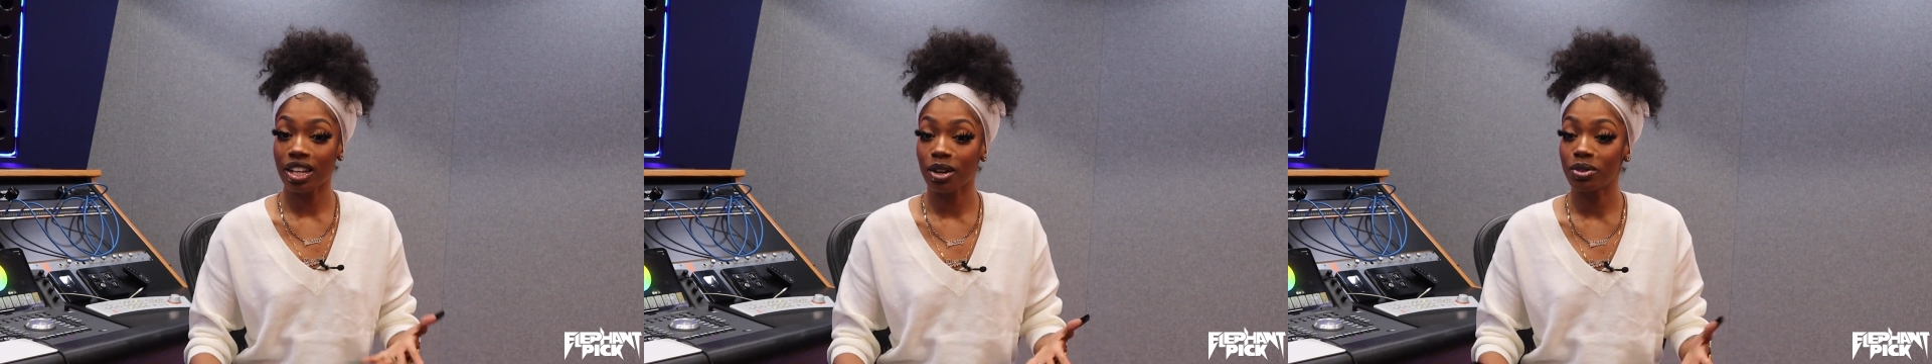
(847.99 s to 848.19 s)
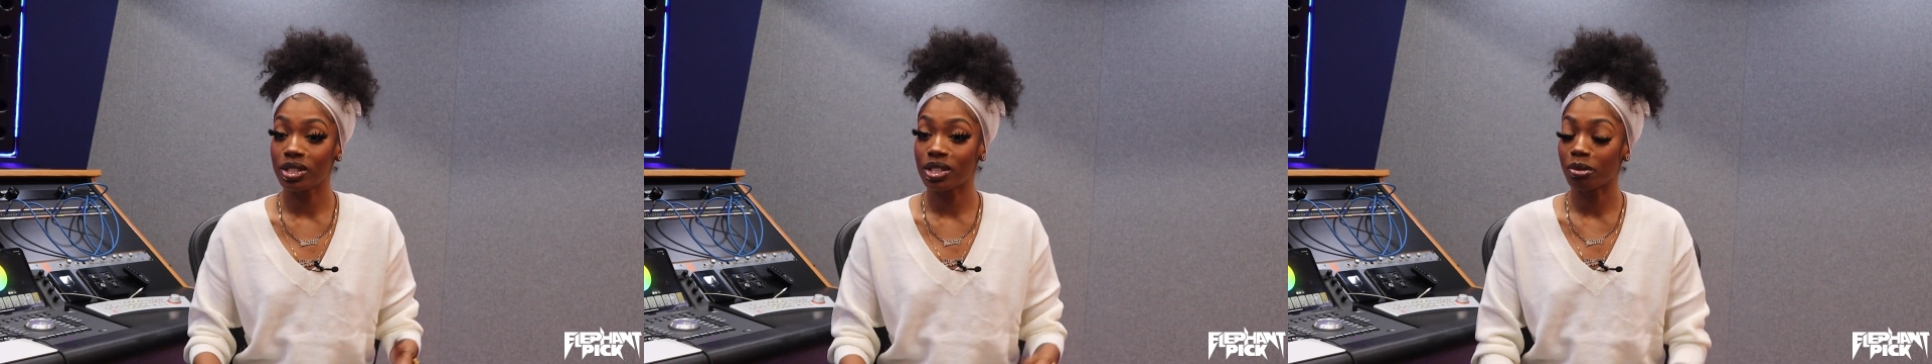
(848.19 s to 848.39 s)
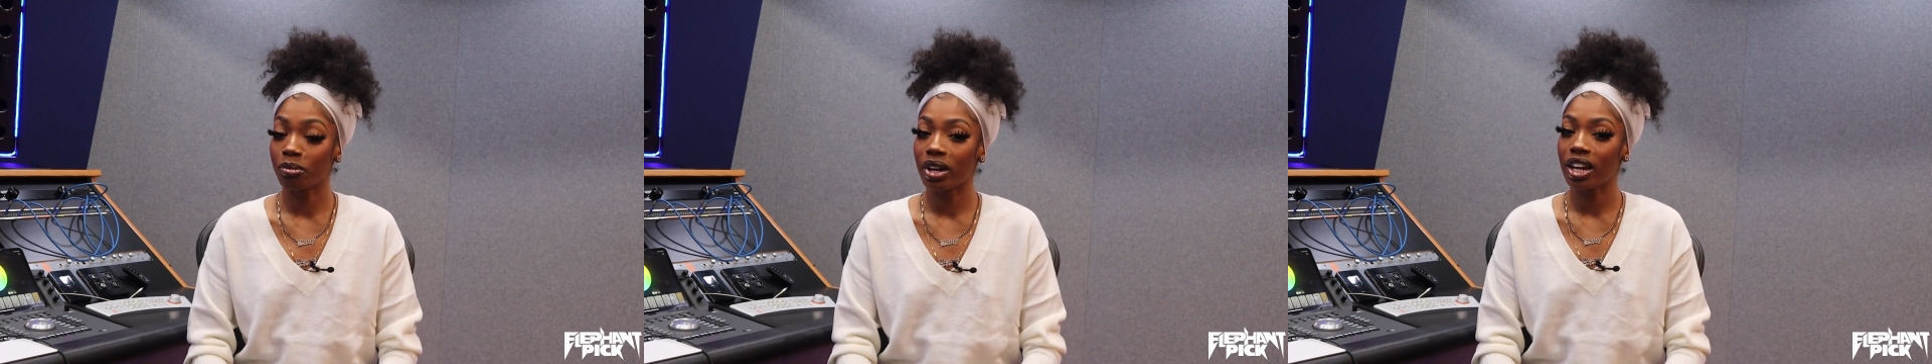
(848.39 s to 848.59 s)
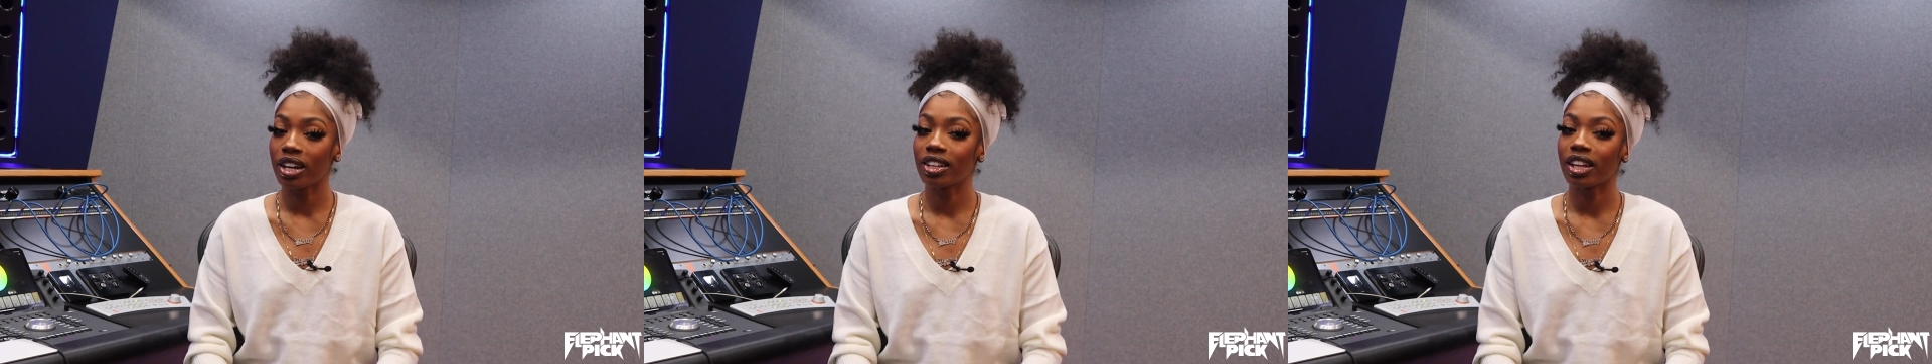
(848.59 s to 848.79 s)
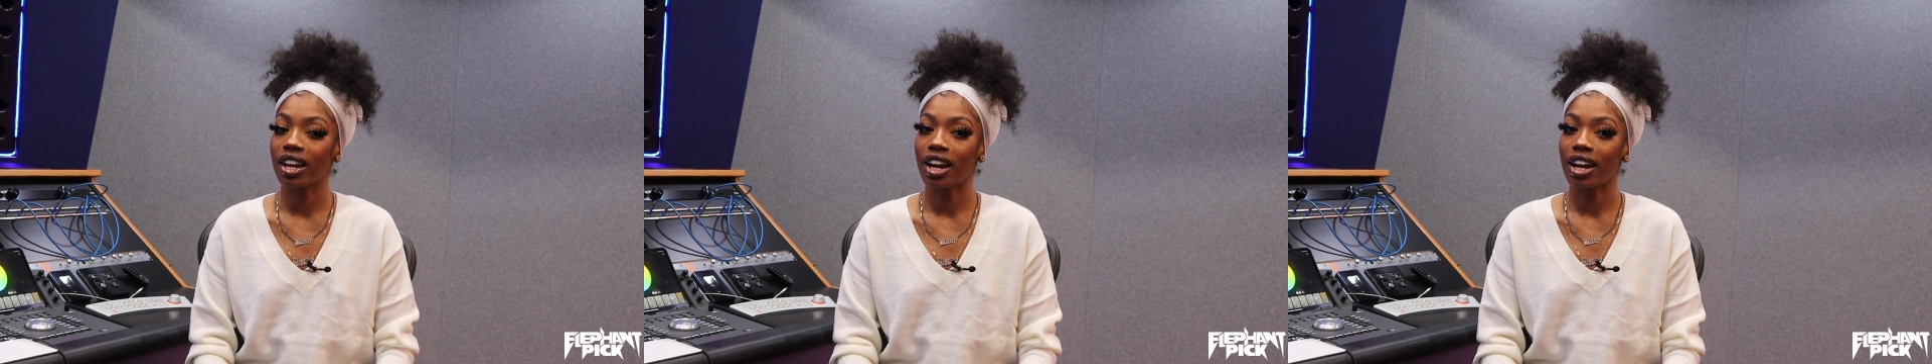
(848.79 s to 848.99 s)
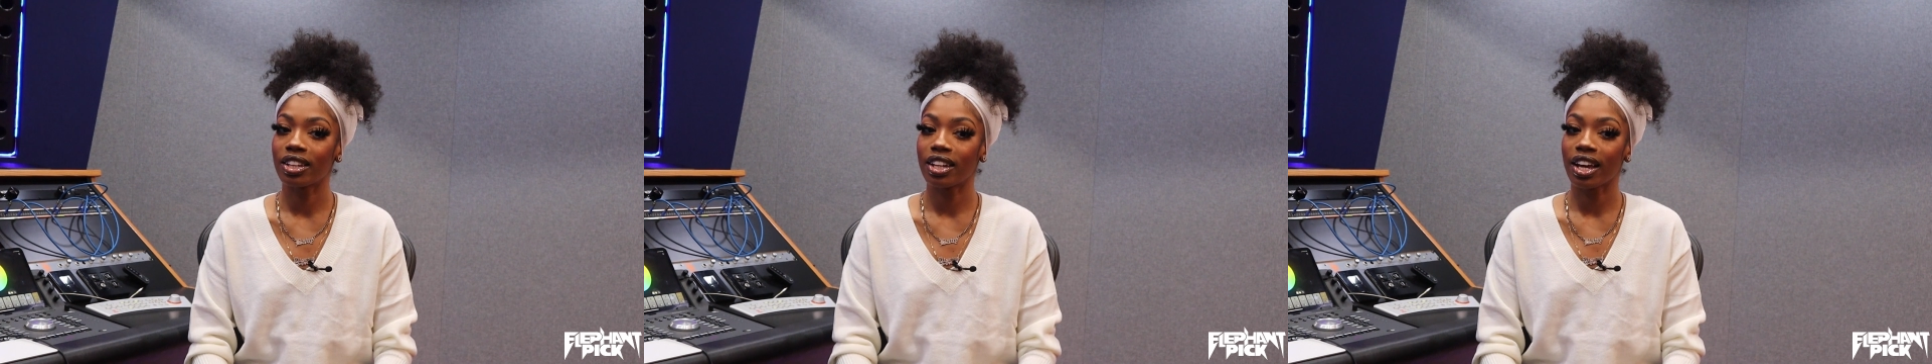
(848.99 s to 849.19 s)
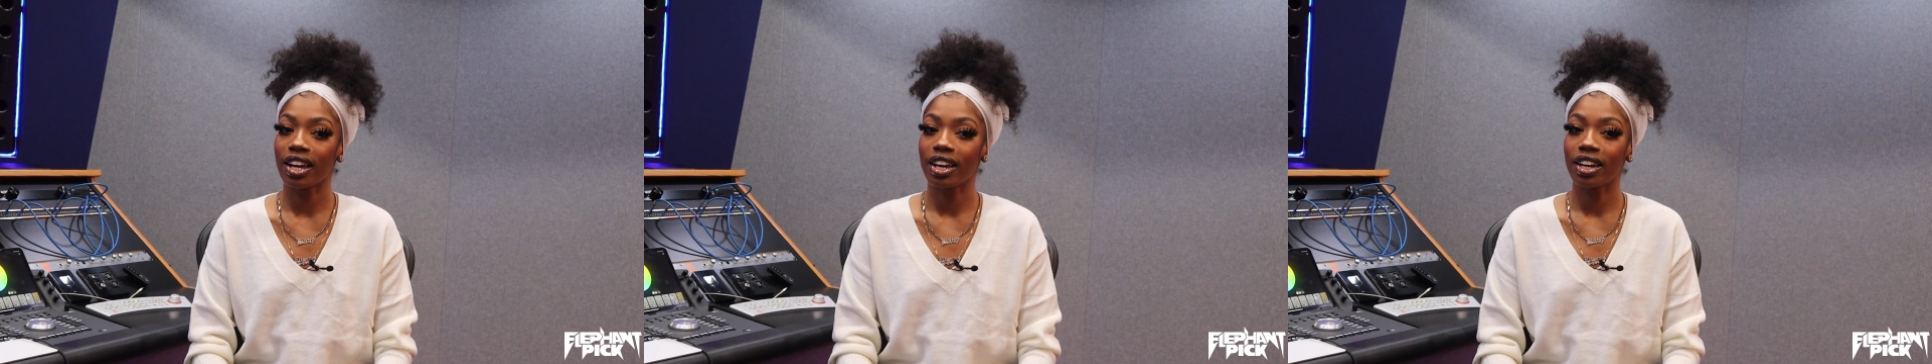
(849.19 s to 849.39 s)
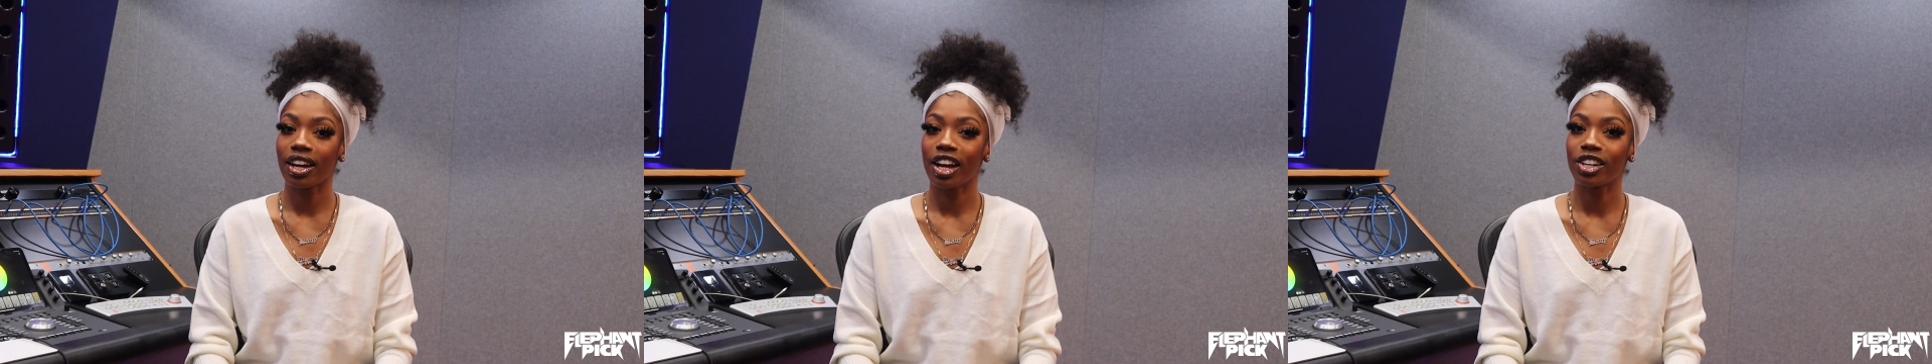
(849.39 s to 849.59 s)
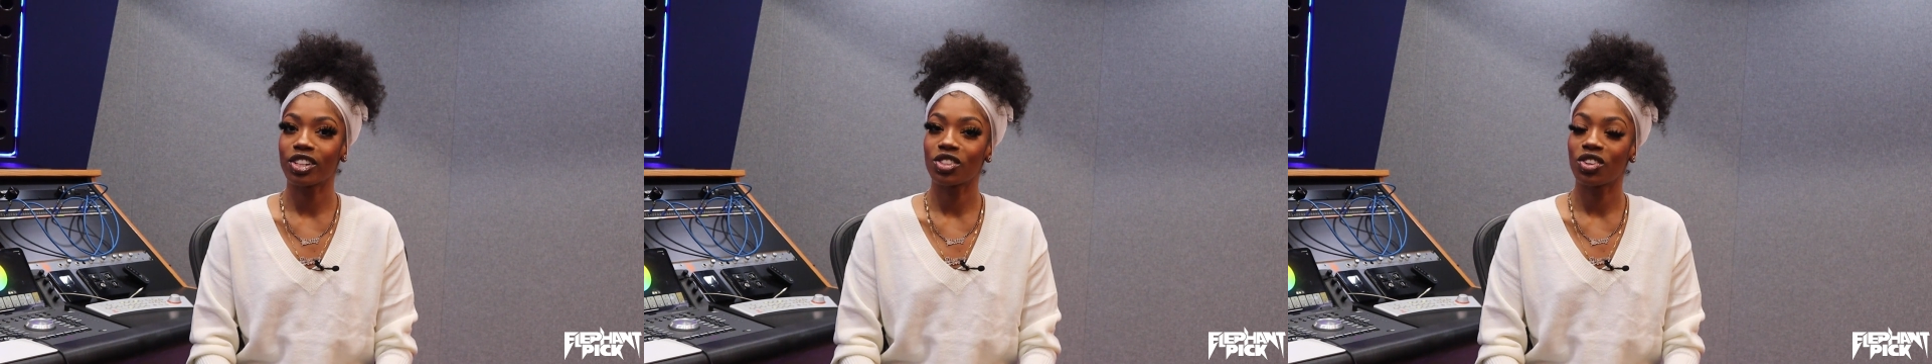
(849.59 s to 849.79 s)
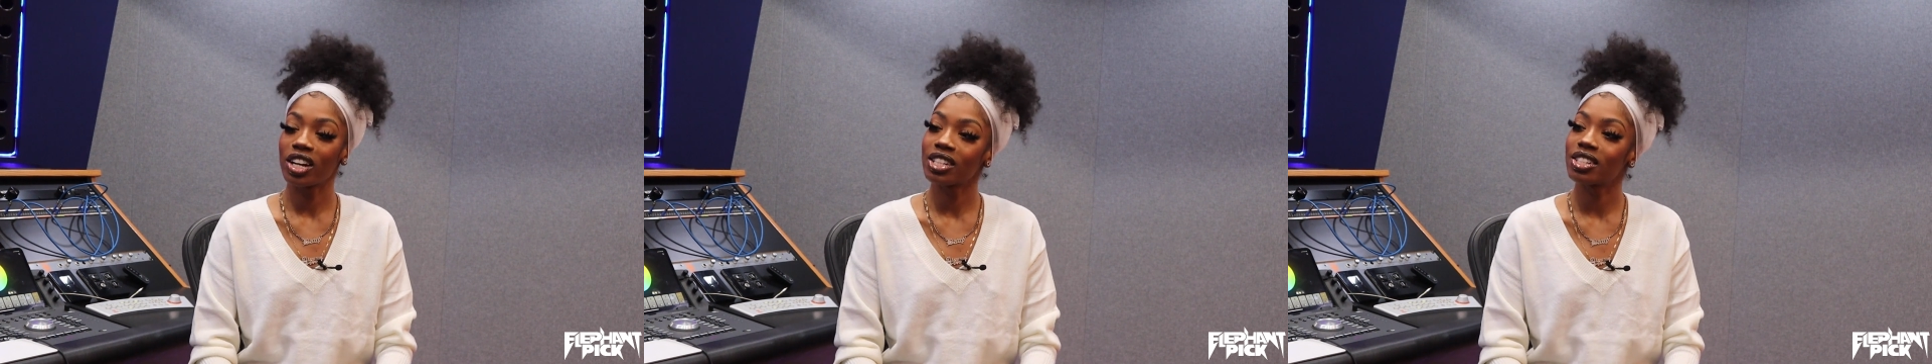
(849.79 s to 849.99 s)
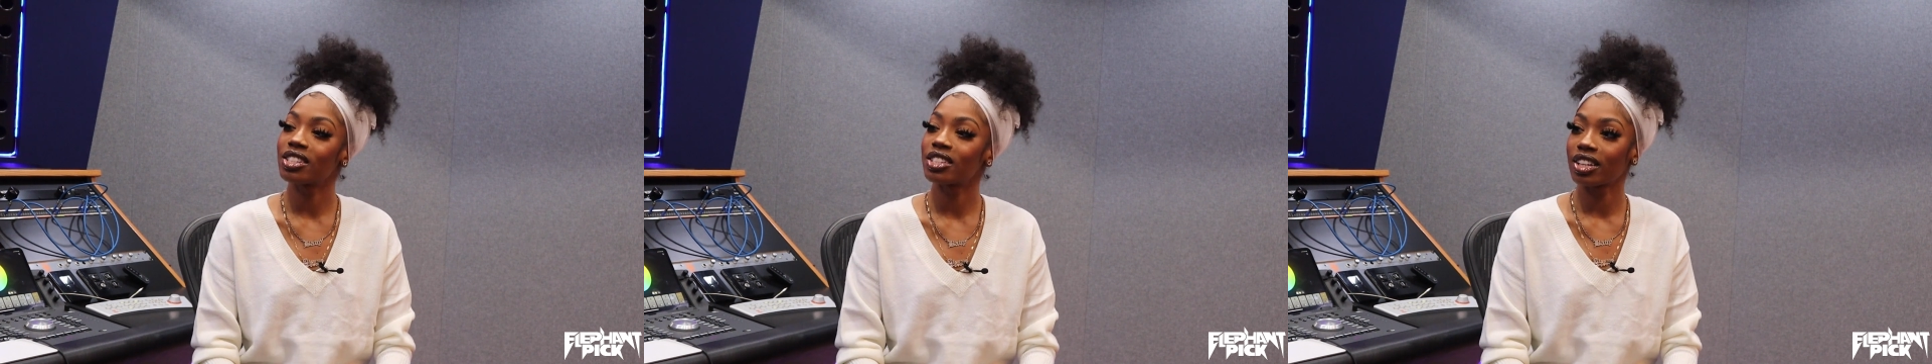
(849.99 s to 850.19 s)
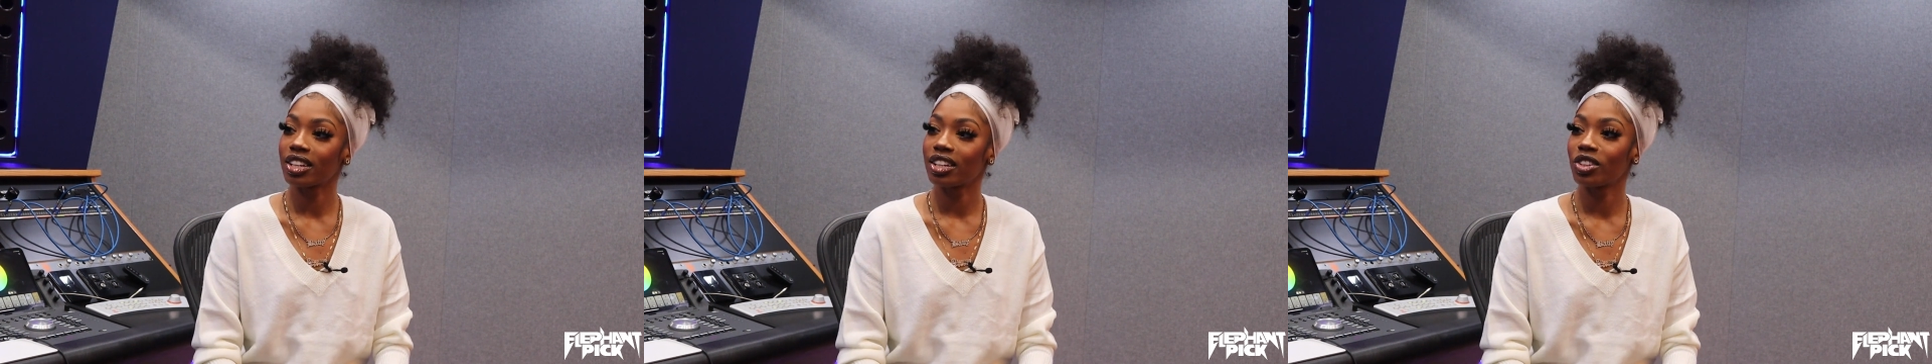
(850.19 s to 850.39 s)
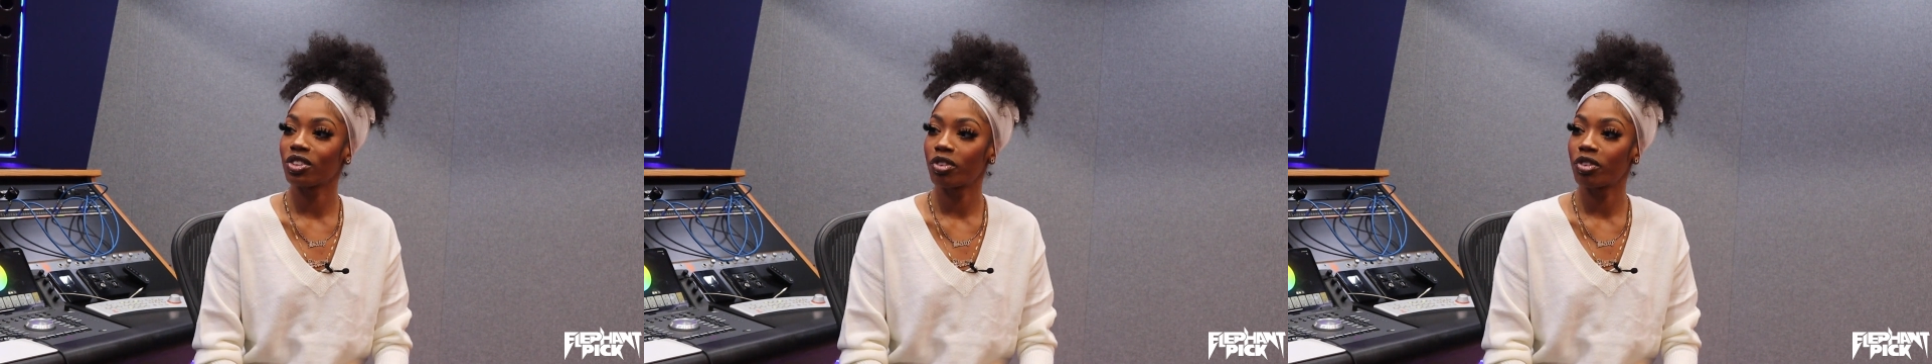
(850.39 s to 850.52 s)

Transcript: that with somebody that I trusted,